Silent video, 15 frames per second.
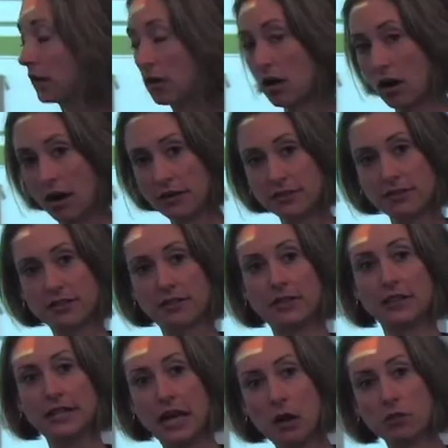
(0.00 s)
the costs, the
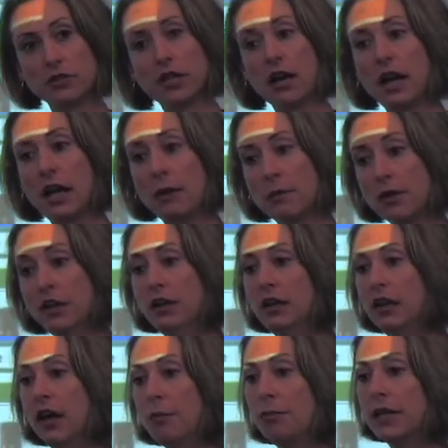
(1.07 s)
downtime,
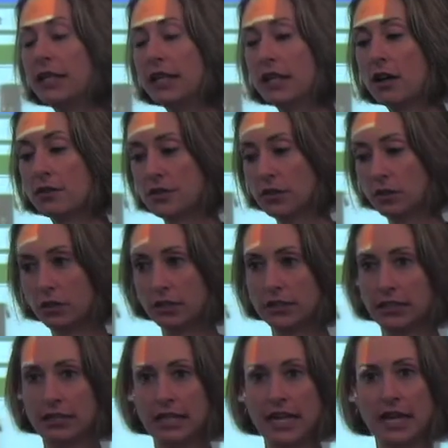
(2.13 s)
but they also looked
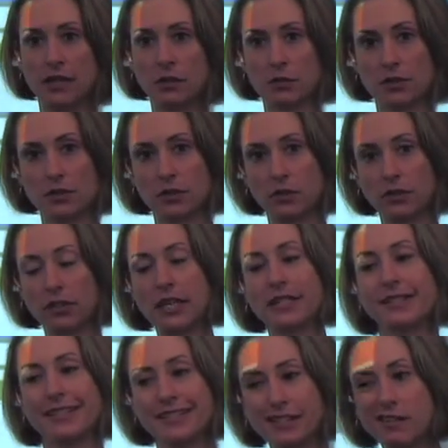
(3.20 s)
at the end result and they
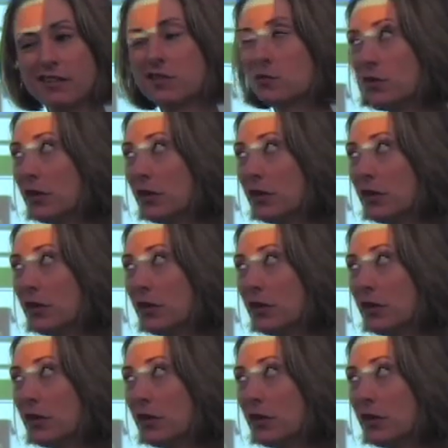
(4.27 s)
said, you know, it's